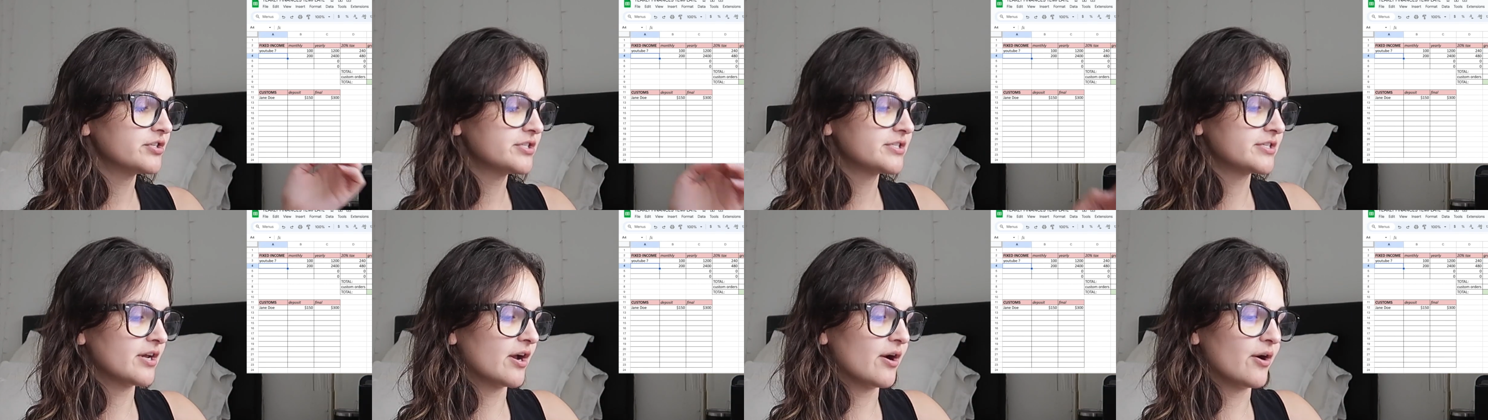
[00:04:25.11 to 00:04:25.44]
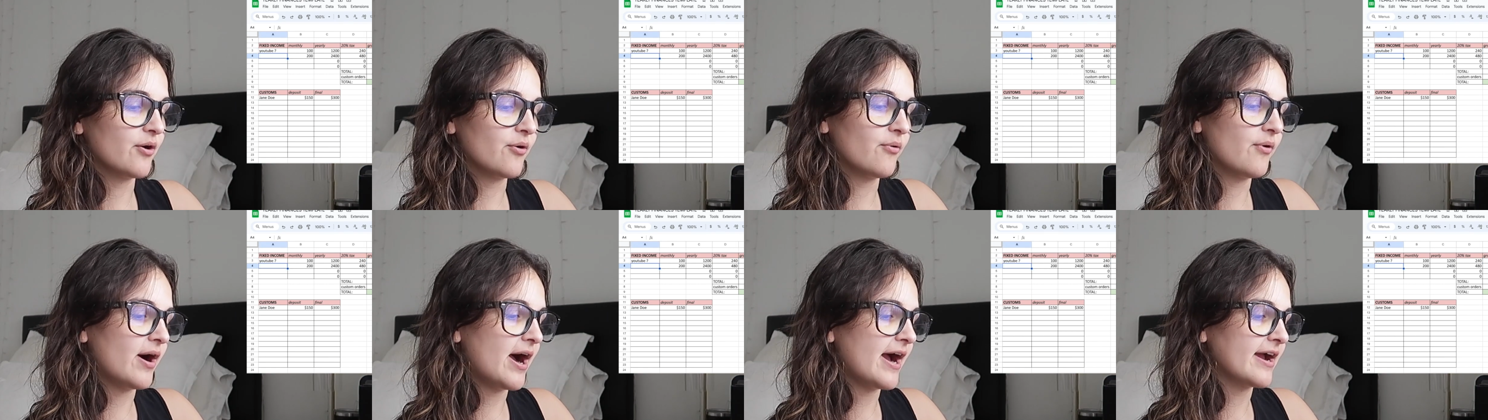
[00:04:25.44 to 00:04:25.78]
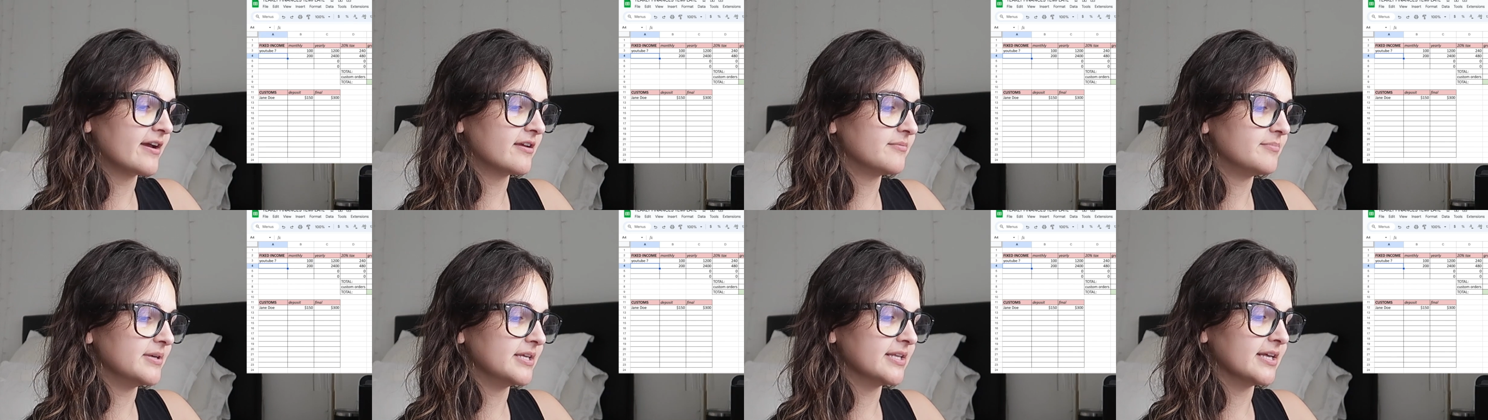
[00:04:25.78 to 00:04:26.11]
so I
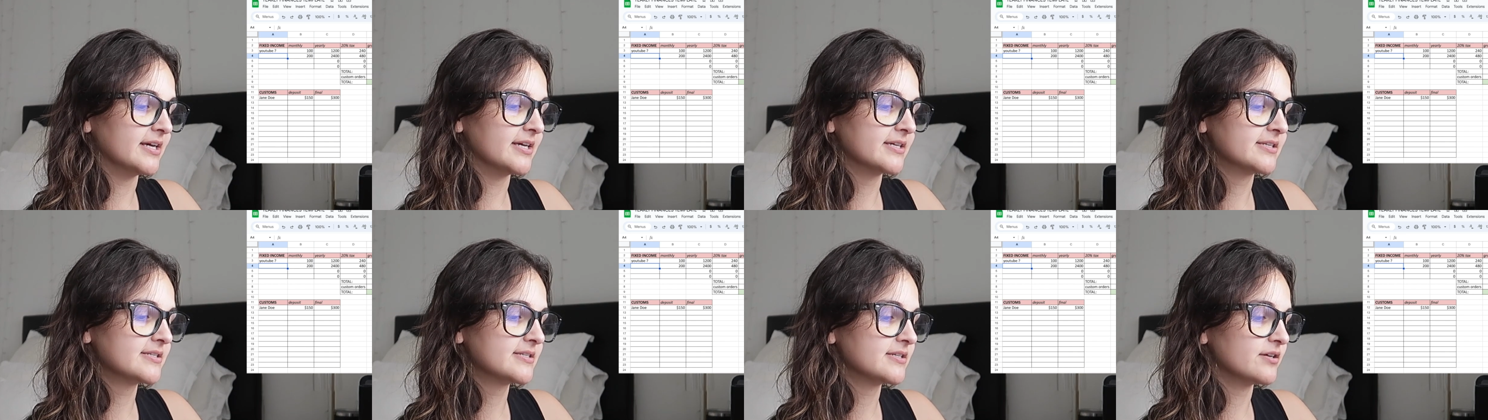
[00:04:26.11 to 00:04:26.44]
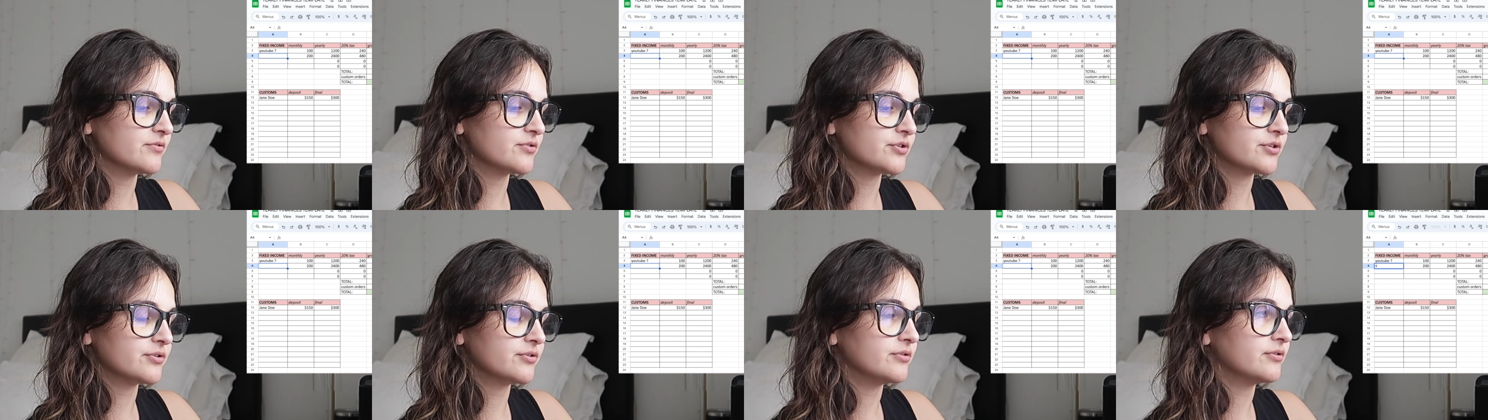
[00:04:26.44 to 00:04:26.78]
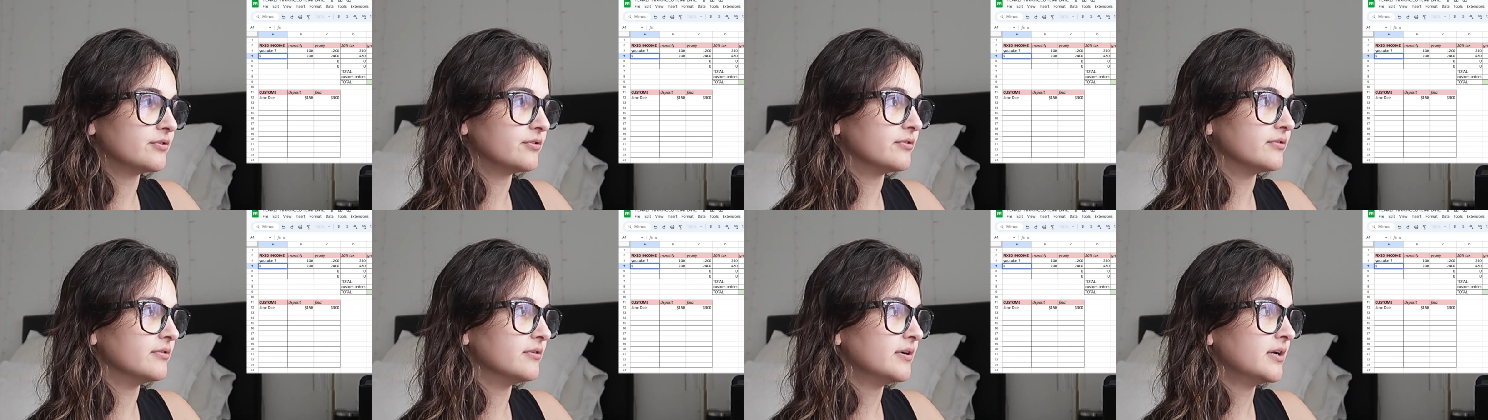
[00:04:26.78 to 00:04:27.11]
could be like
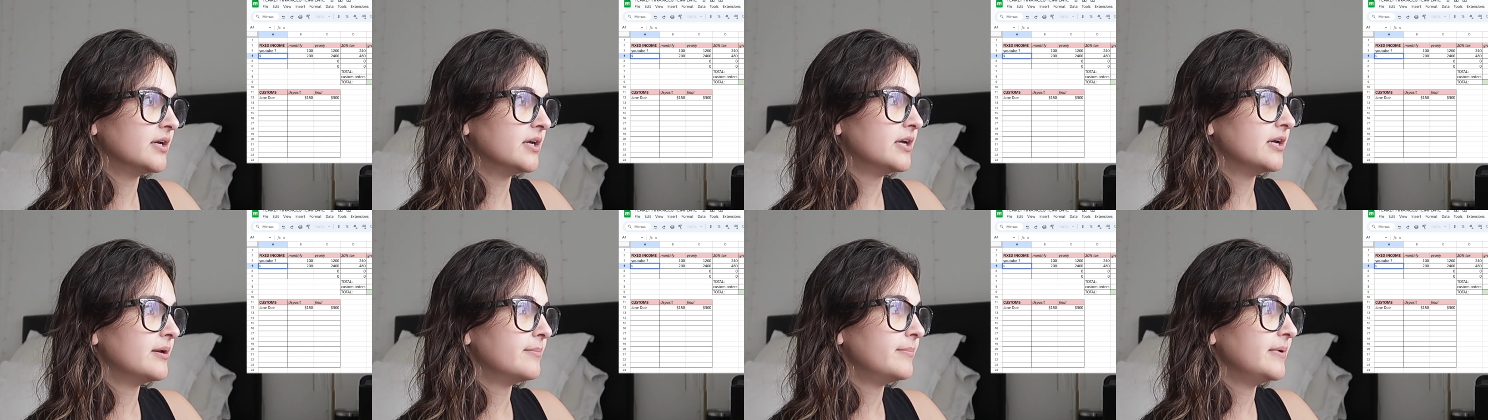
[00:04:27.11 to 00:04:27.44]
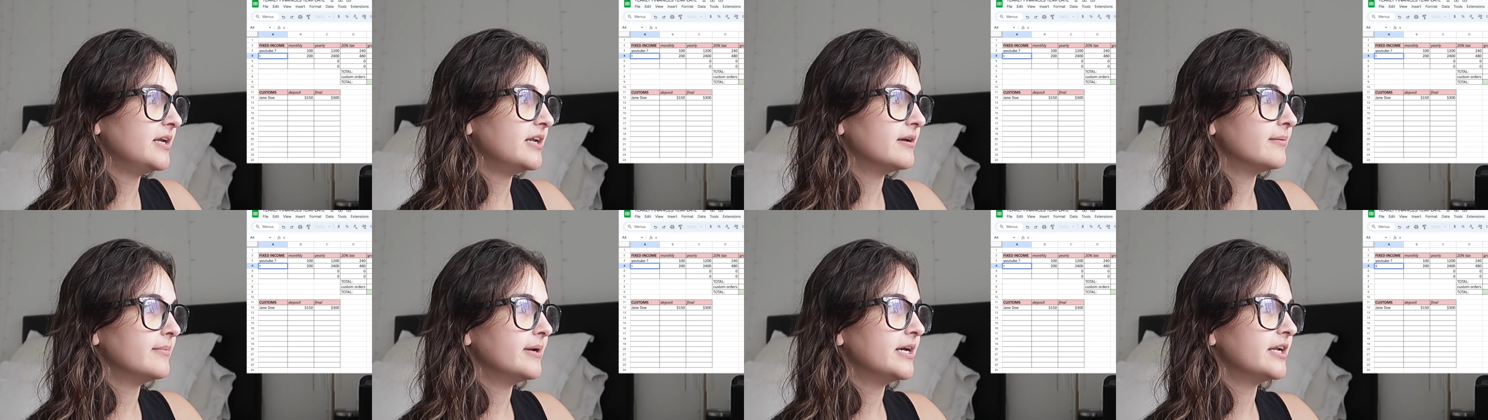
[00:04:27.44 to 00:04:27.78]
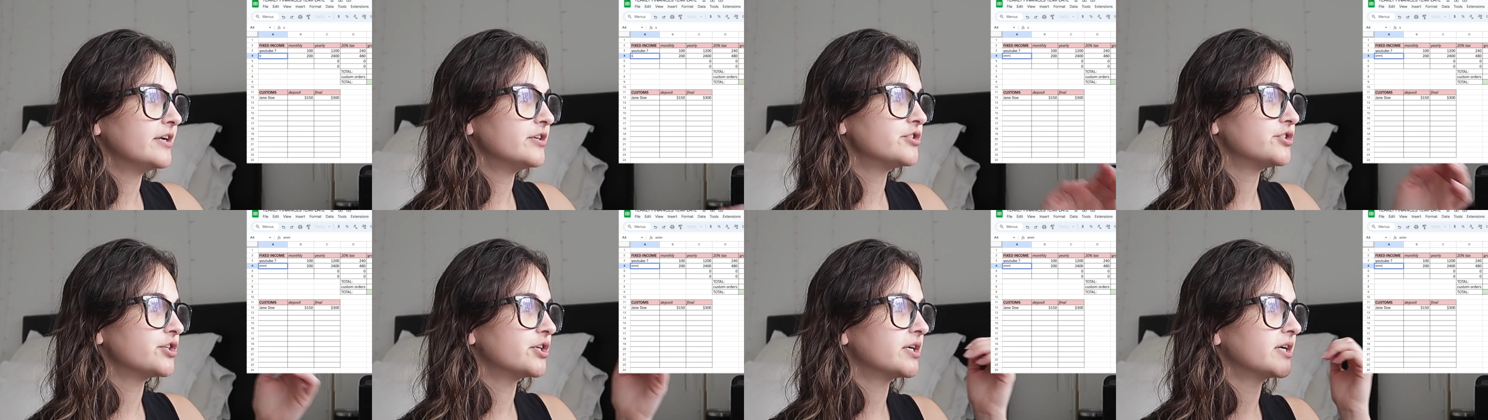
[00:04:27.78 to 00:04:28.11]
social media
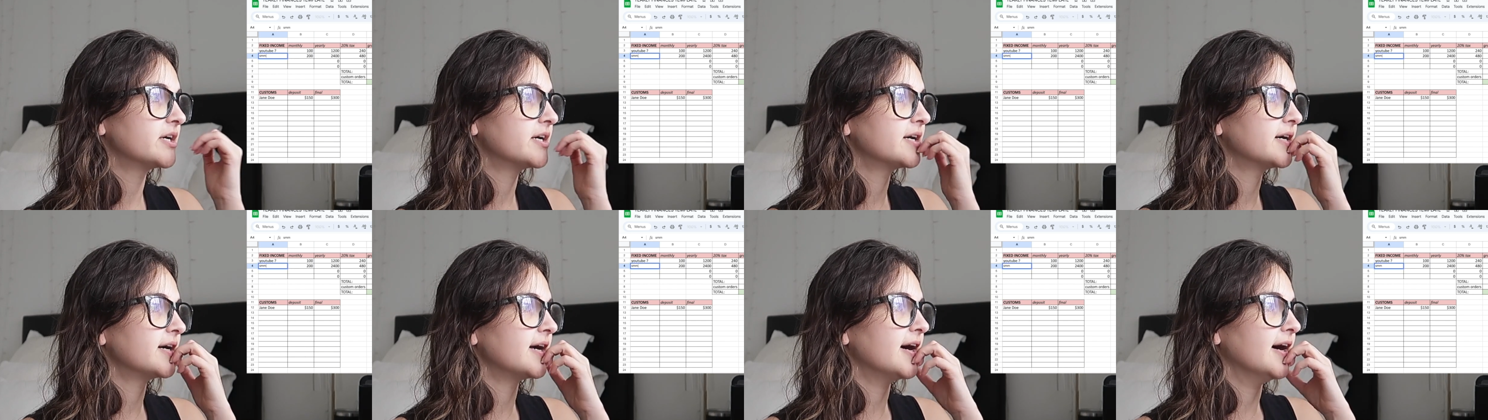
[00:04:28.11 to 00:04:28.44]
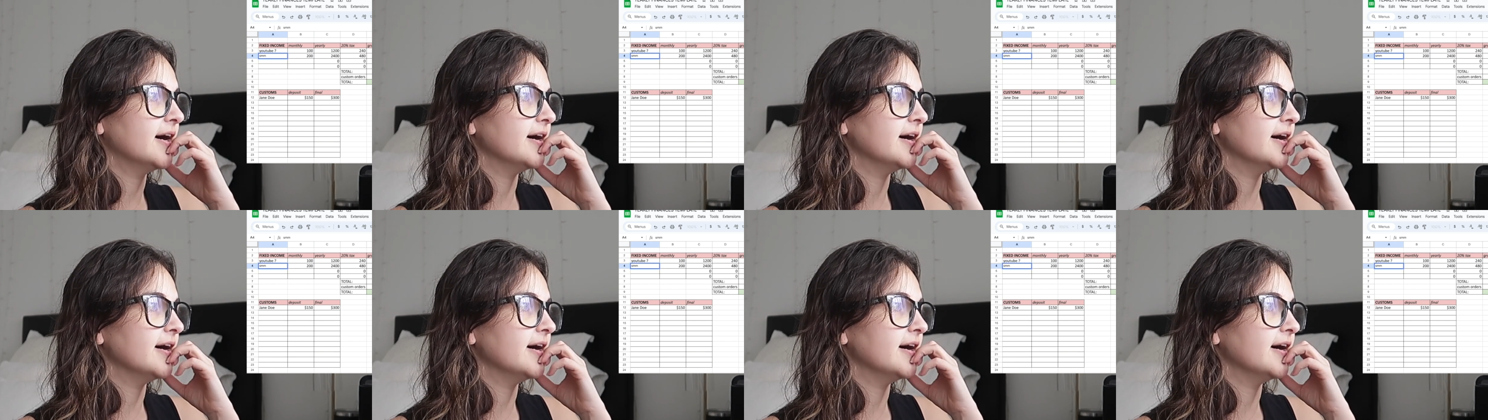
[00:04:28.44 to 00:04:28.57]
manager.